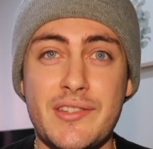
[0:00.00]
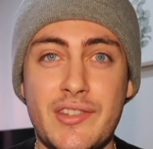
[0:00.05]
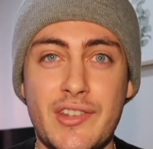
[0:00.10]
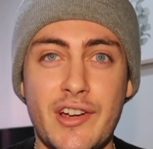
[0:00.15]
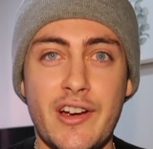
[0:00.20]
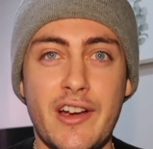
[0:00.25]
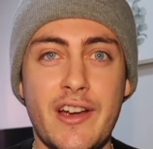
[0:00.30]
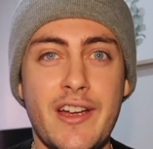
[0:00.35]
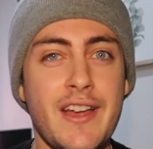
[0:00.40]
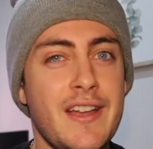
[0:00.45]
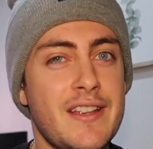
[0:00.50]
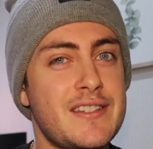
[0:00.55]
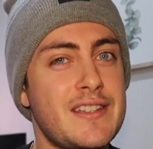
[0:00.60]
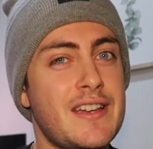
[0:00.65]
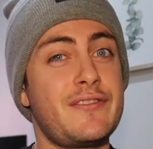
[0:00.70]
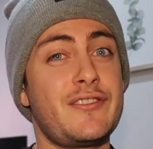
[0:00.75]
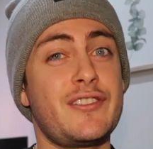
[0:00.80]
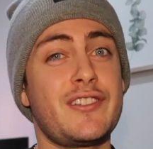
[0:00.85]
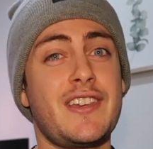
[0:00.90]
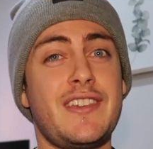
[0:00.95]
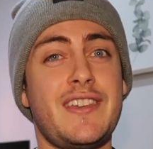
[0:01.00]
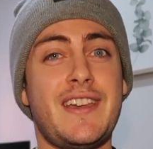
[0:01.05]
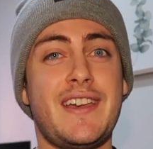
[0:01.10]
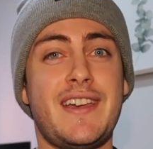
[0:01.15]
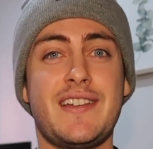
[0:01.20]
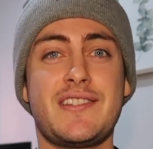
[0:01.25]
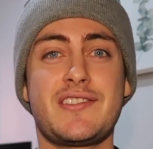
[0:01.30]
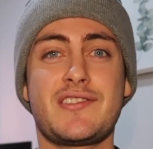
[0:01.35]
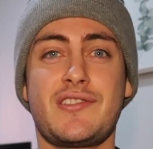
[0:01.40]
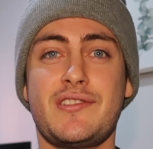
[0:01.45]
so definitely get your
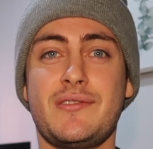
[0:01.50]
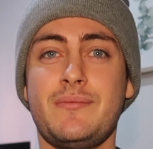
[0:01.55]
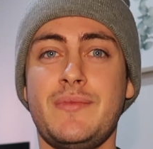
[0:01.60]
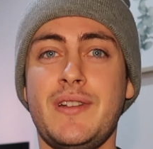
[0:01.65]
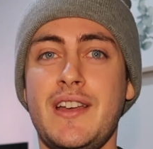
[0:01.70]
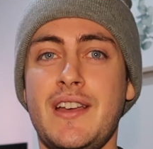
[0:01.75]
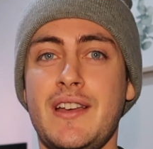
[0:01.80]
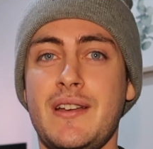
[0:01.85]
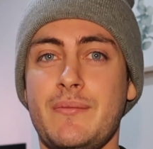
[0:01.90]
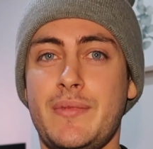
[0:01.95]
hands on them.